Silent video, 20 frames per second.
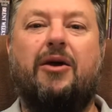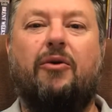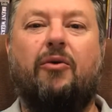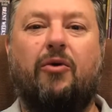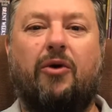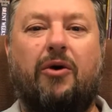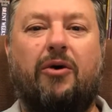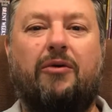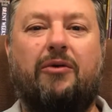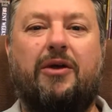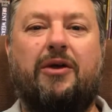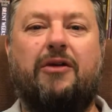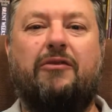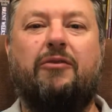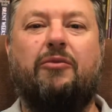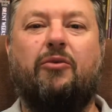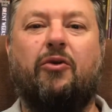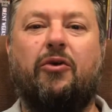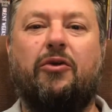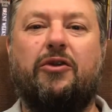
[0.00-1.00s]
Well,
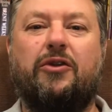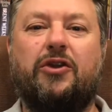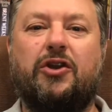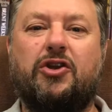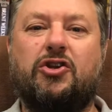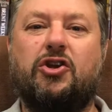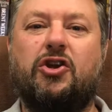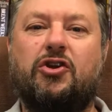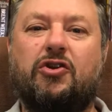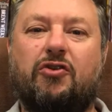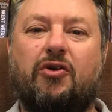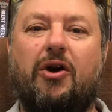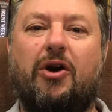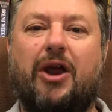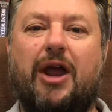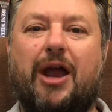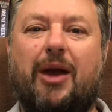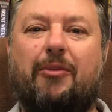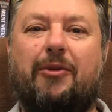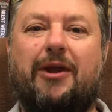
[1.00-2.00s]
even more than the church
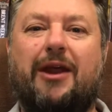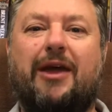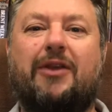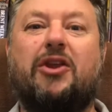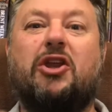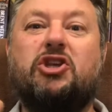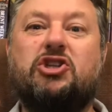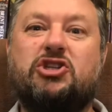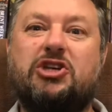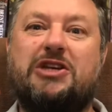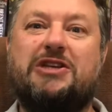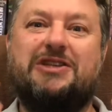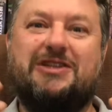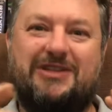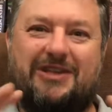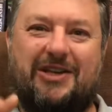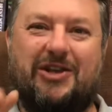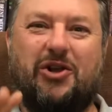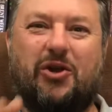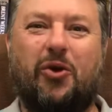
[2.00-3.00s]
growing up and out, that
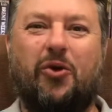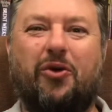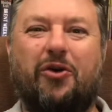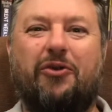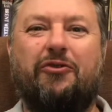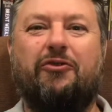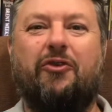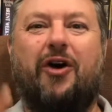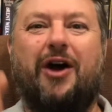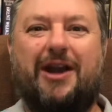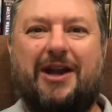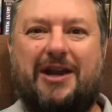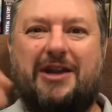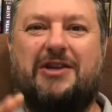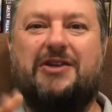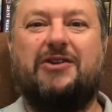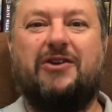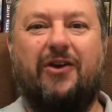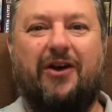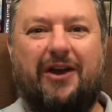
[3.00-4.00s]
Jesus is glorified
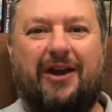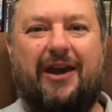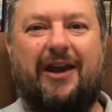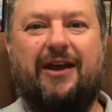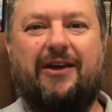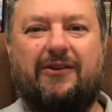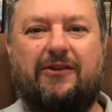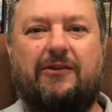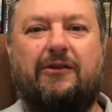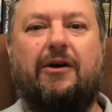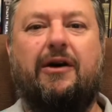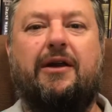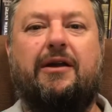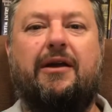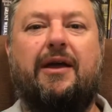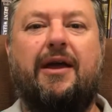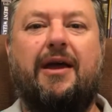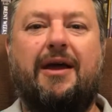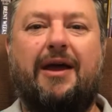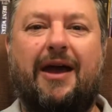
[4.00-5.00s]
inside and
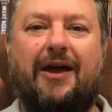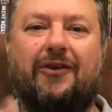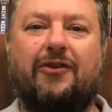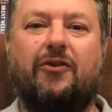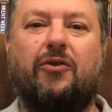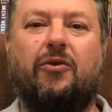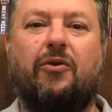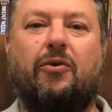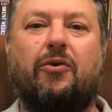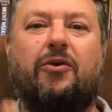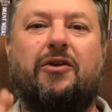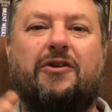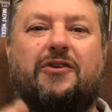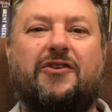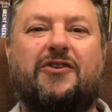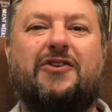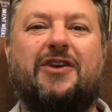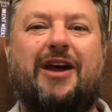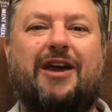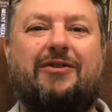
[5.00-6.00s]
outside as Lord
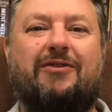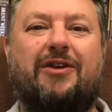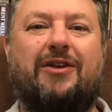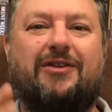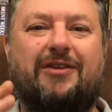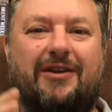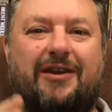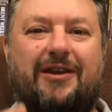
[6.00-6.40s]
and Savior, that